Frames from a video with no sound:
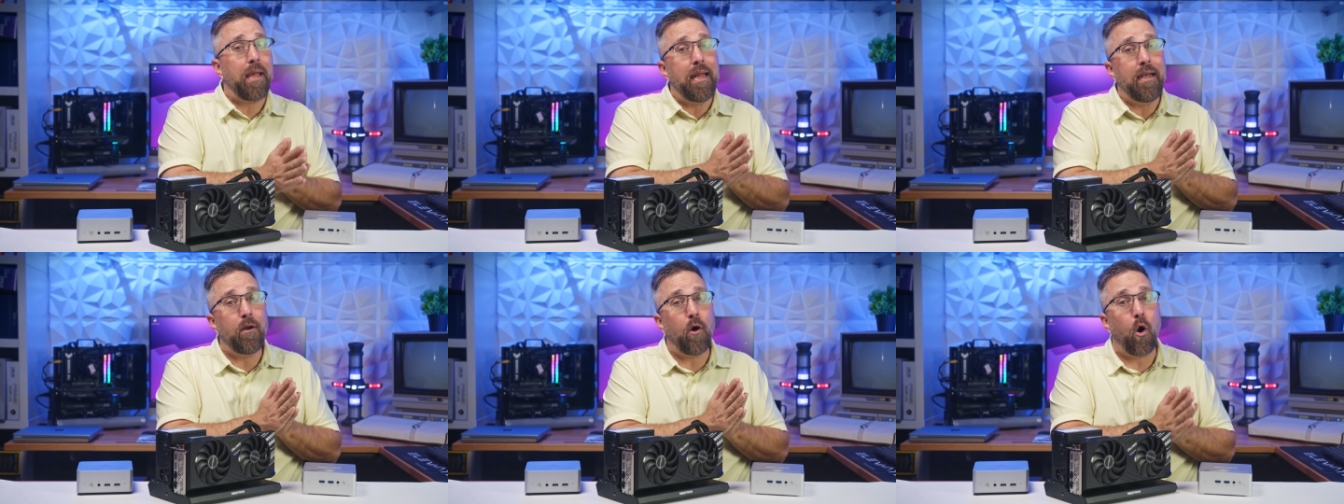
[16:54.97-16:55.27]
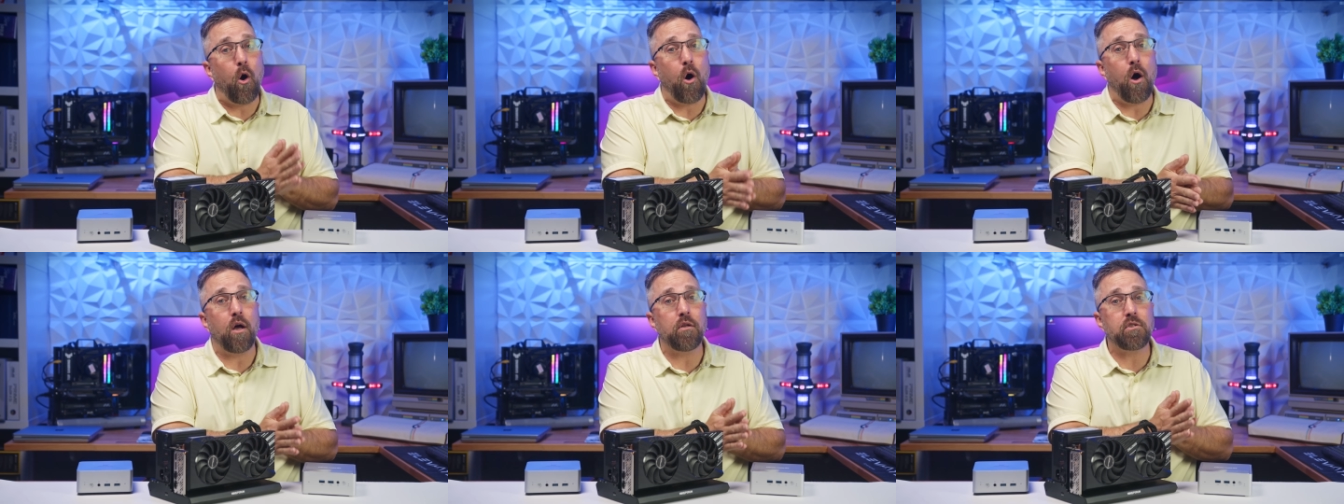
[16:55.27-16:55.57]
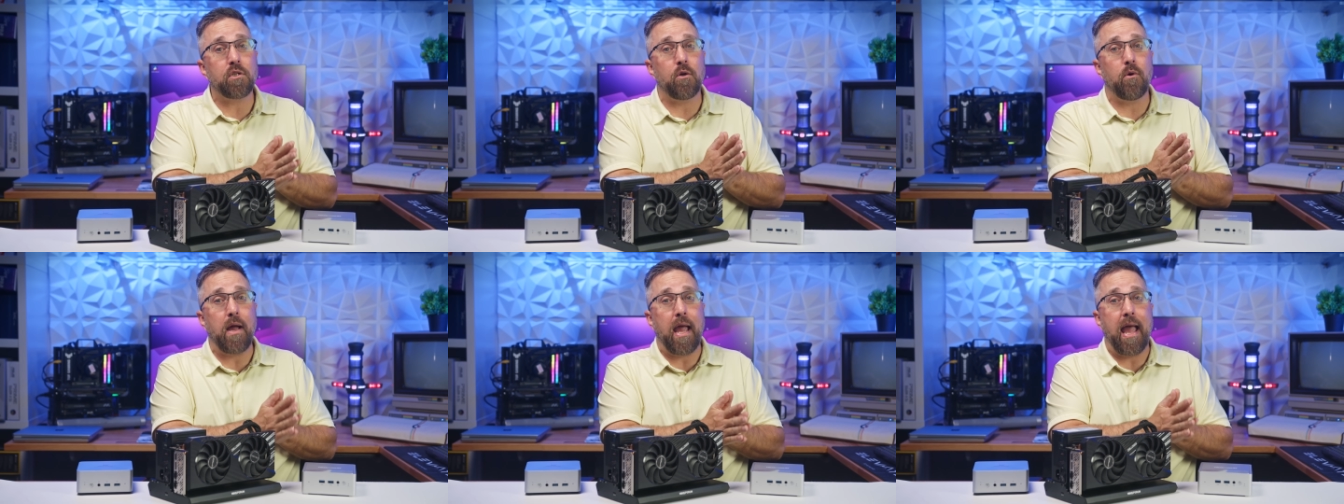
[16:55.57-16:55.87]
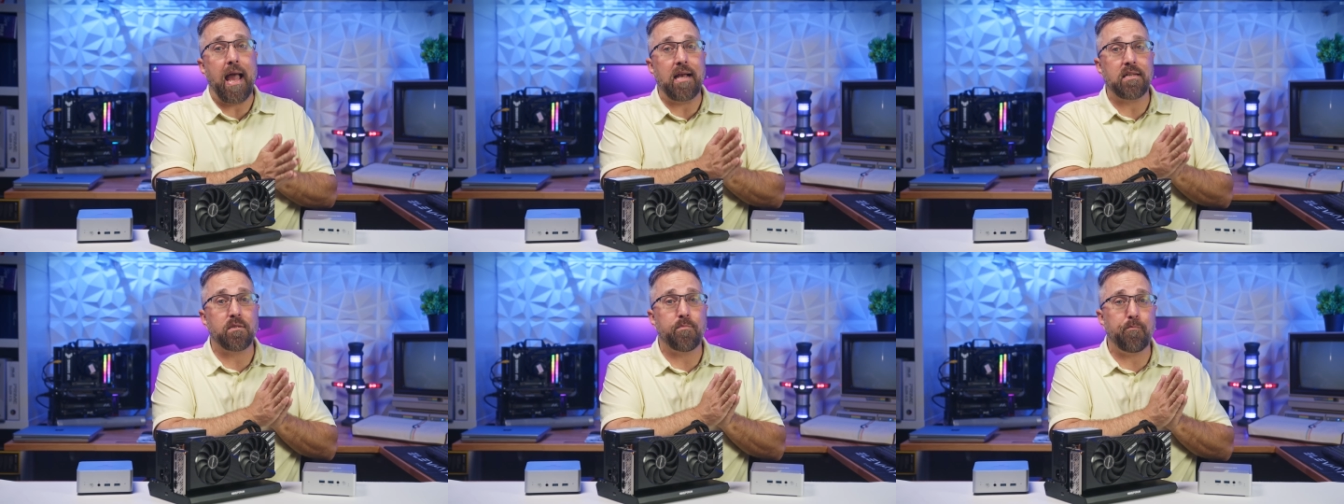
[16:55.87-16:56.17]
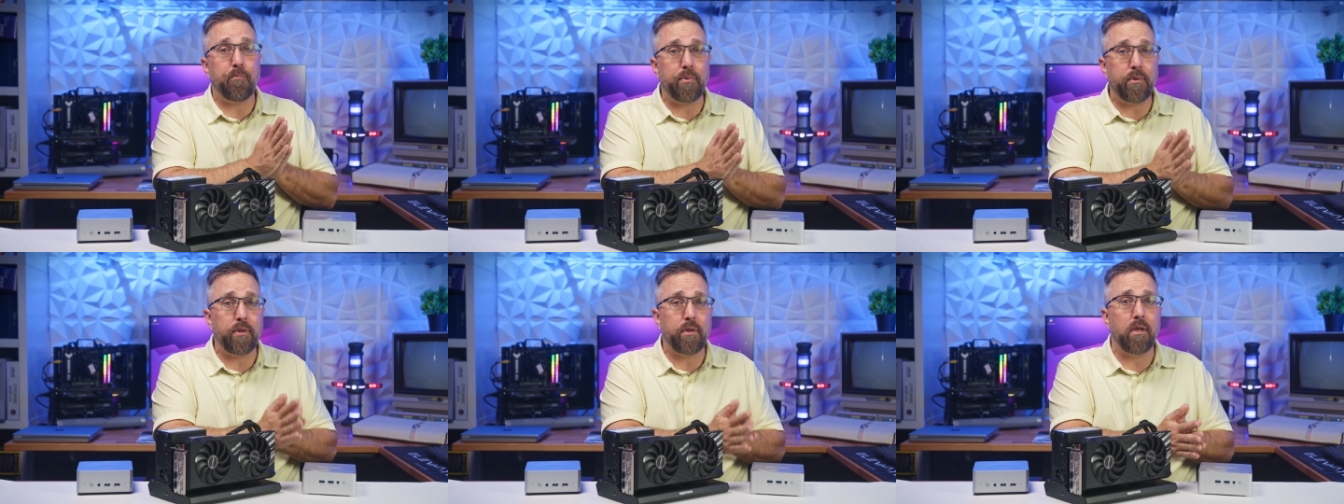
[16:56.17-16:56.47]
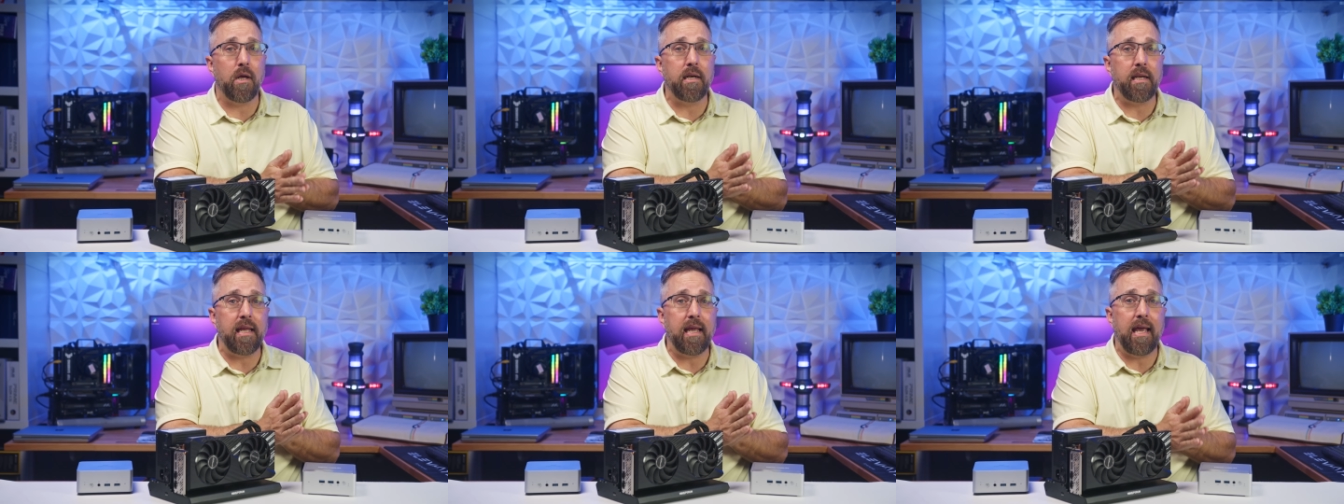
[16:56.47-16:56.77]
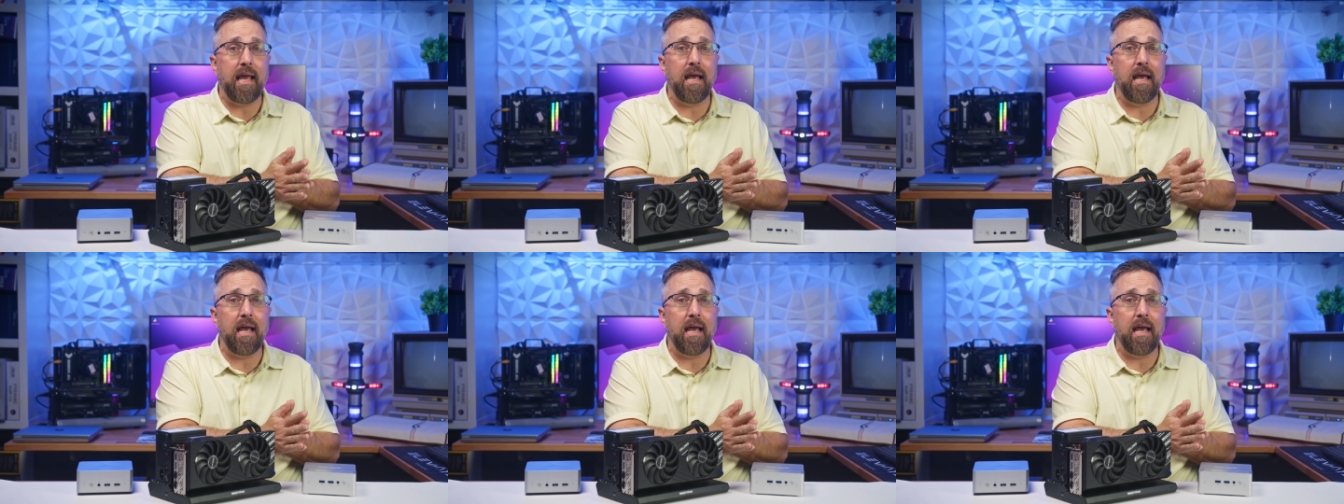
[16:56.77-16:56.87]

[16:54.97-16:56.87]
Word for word: it also has plenty